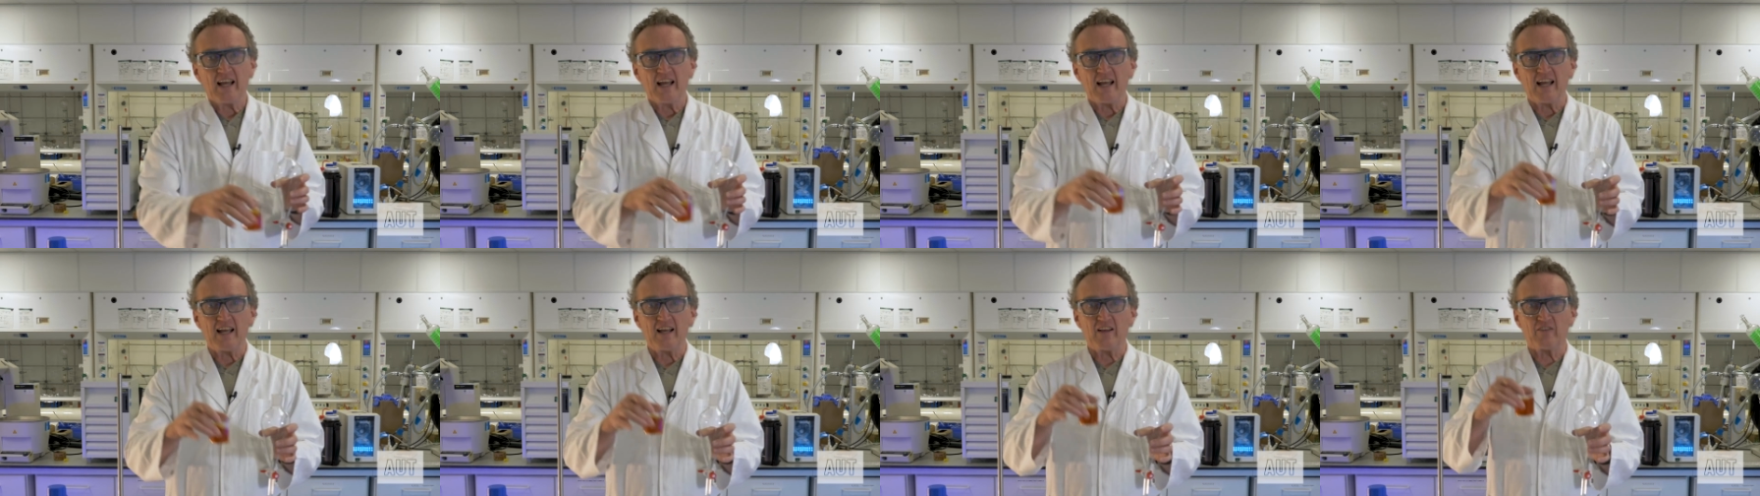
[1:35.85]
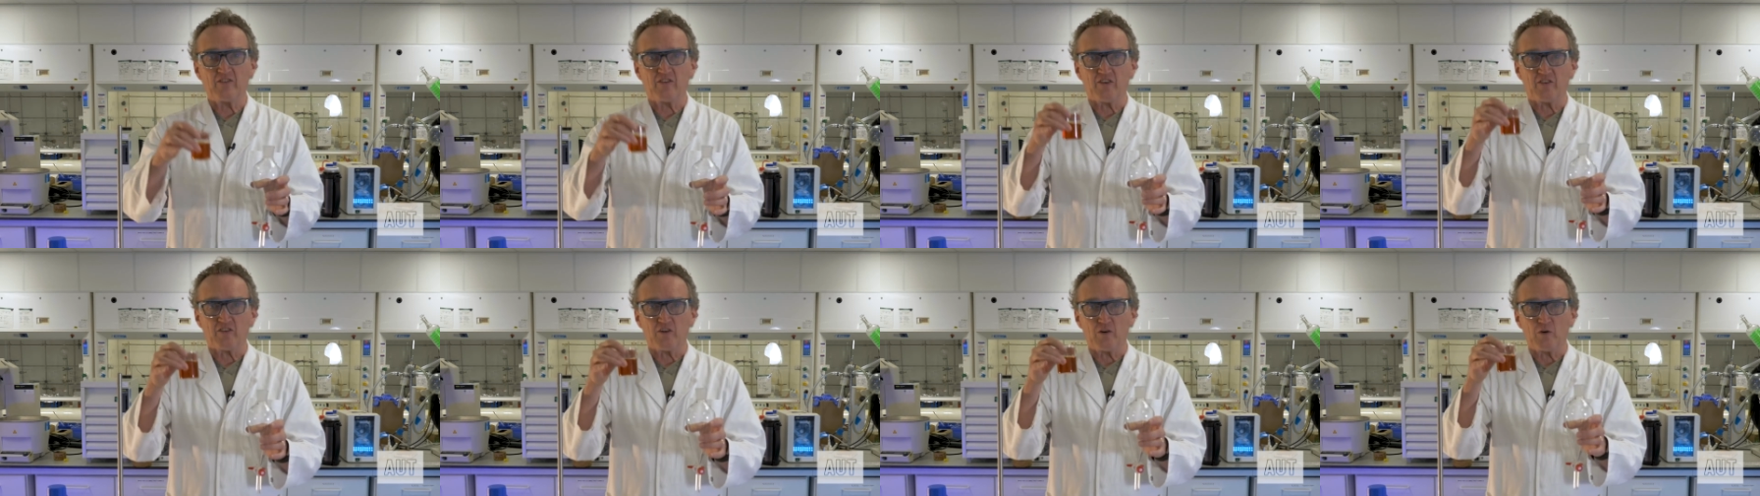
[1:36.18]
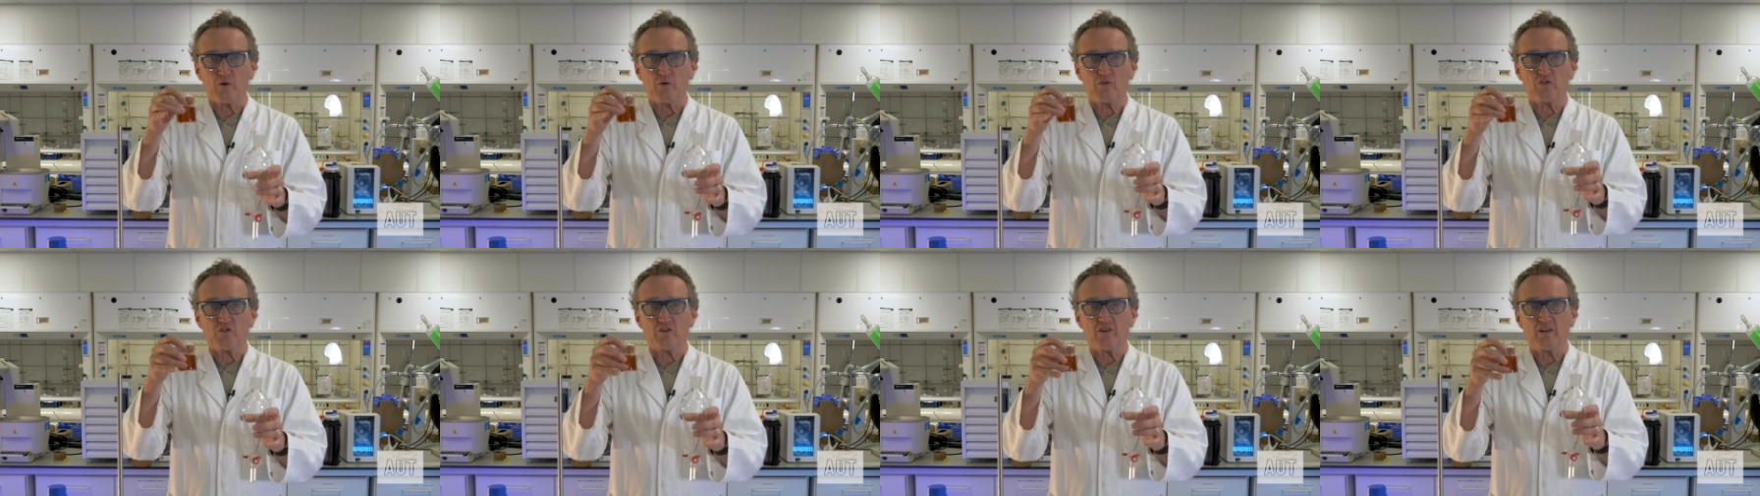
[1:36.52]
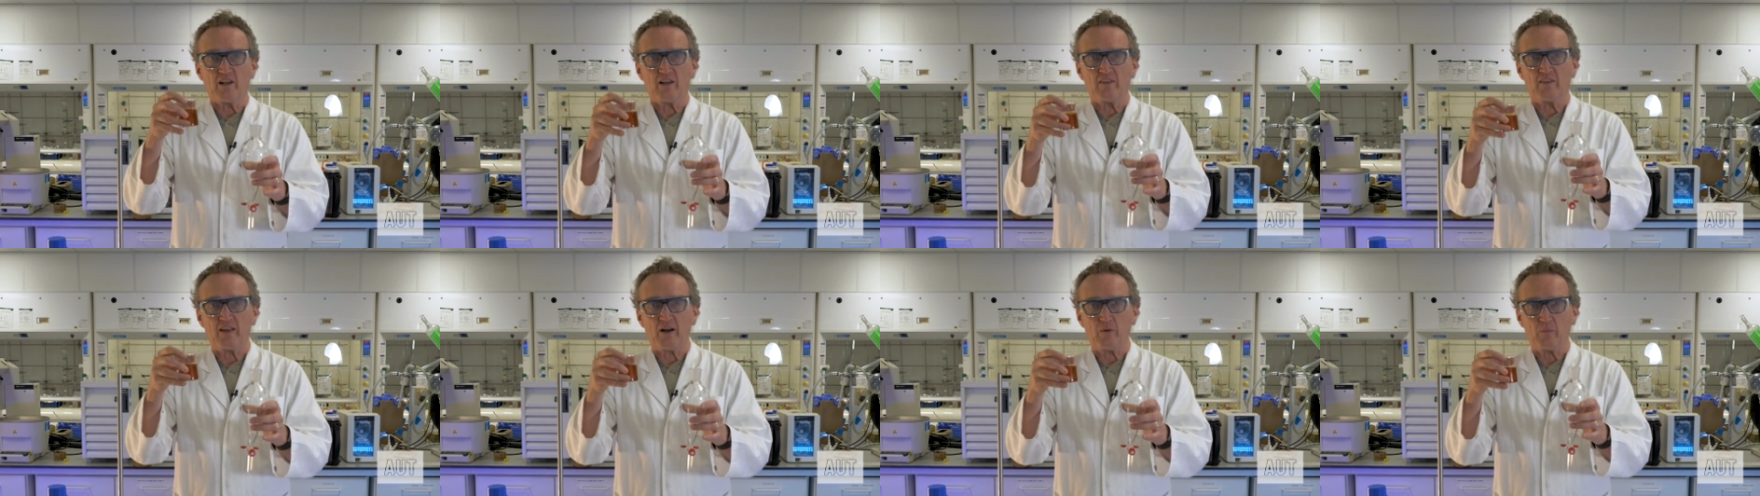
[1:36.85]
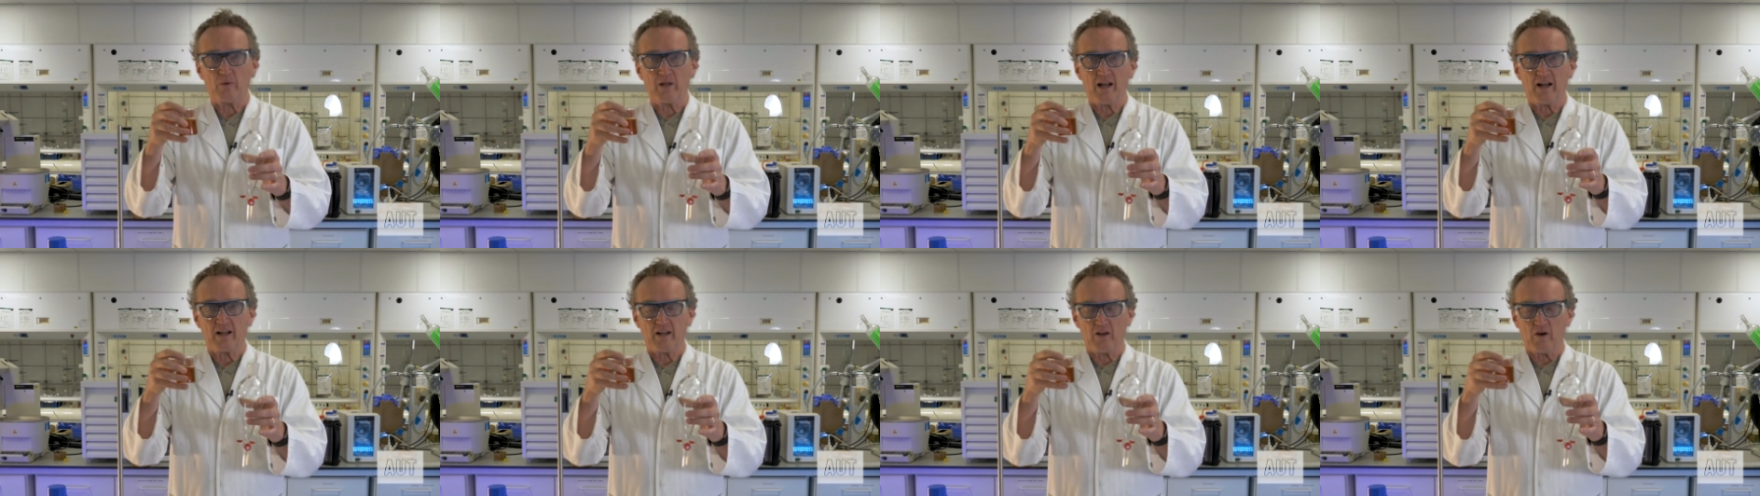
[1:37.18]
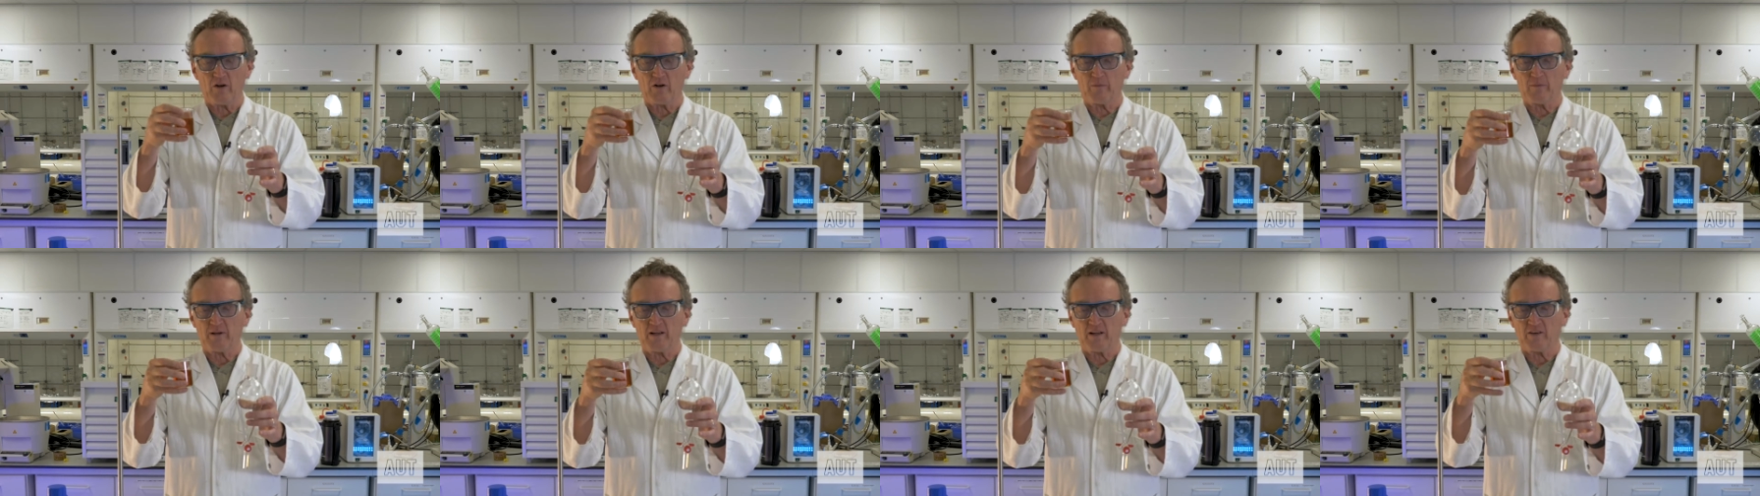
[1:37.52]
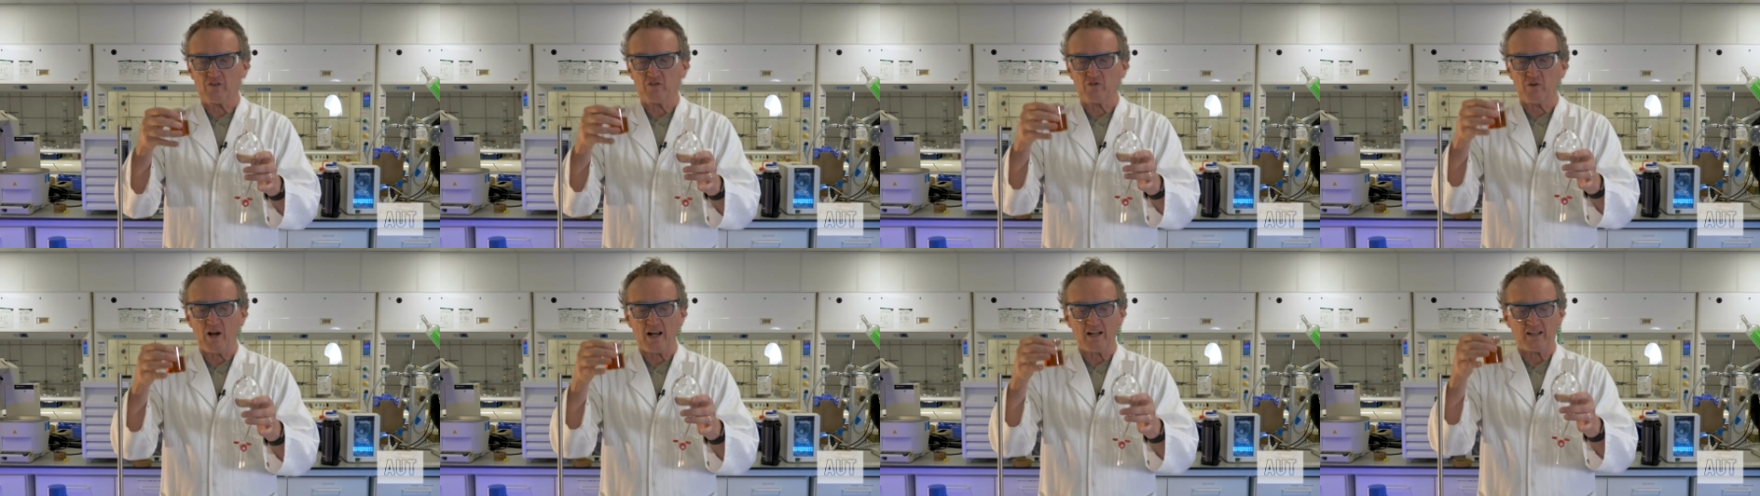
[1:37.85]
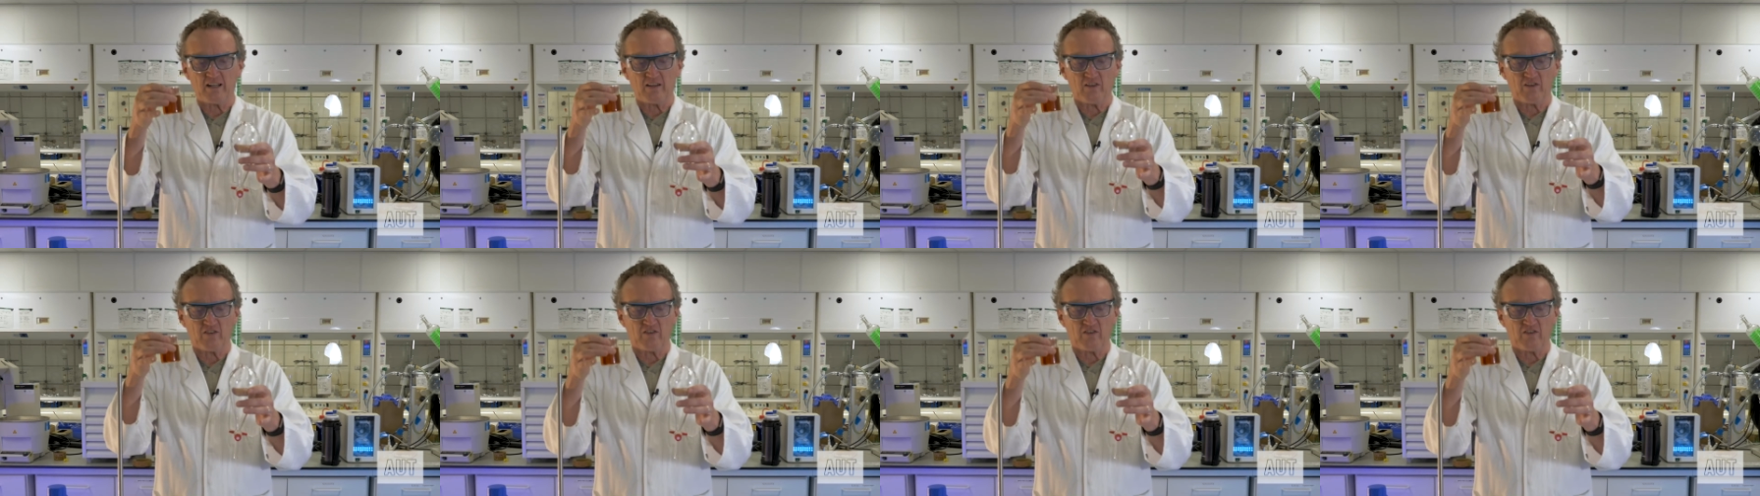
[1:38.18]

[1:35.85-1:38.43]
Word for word: Here's the solution that we are going to be extracting.